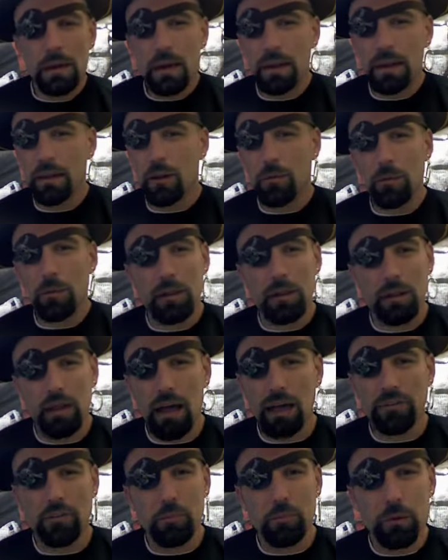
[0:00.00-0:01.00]
and there'll be
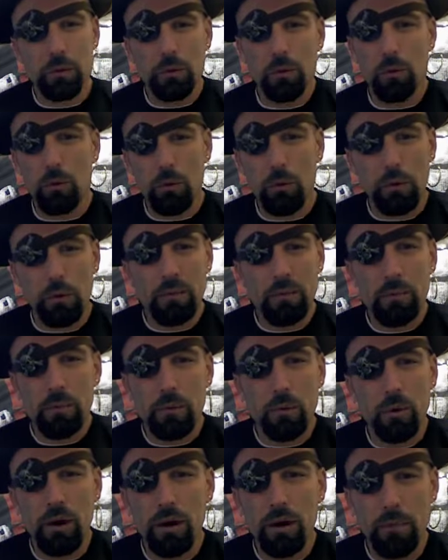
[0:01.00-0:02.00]
lots of people who will be
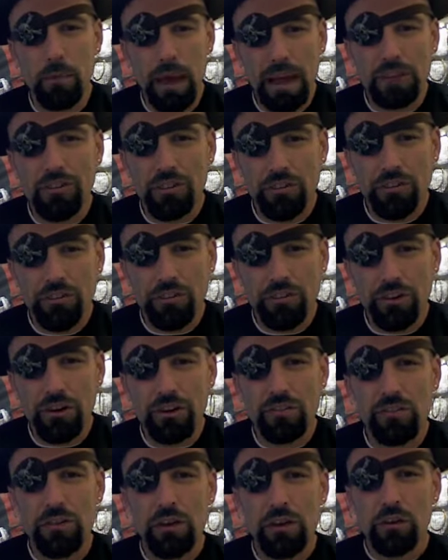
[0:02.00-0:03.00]
wearing matching
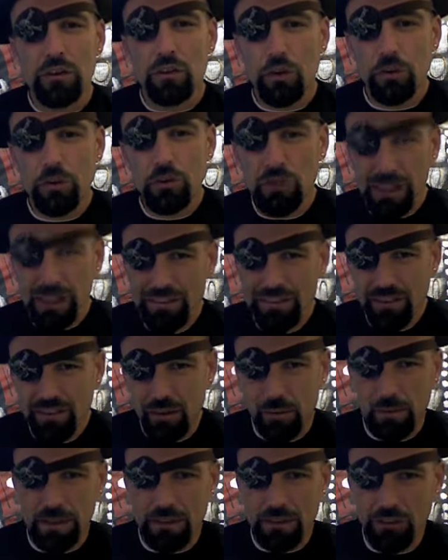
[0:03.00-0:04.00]
shirts. So if you need
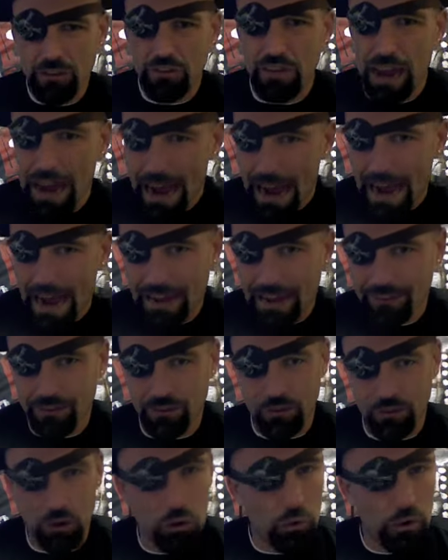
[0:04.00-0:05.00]
something, just
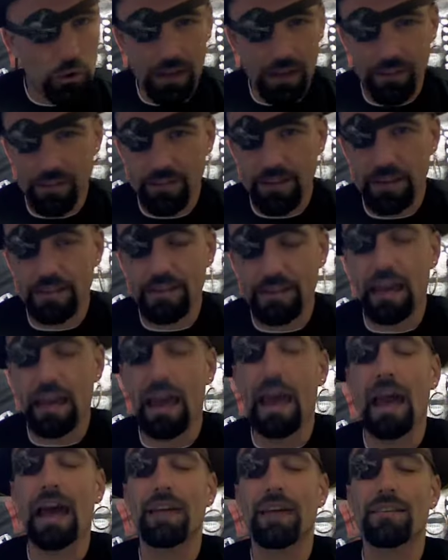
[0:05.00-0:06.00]
ask. Don't hesitate to
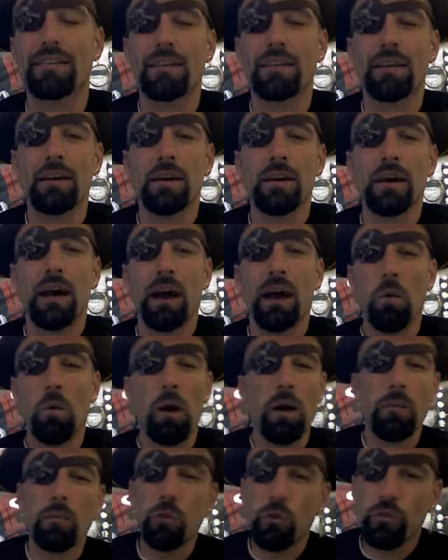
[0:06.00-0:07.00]
ask. I
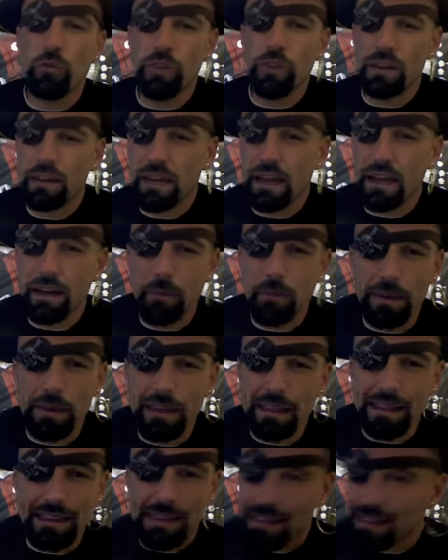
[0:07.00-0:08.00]
want move-in day to be
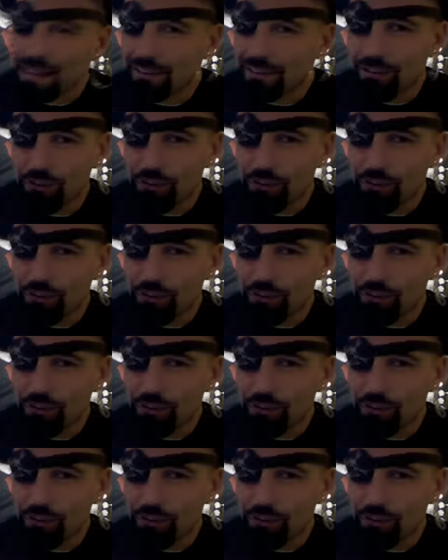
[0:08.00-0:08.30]
the least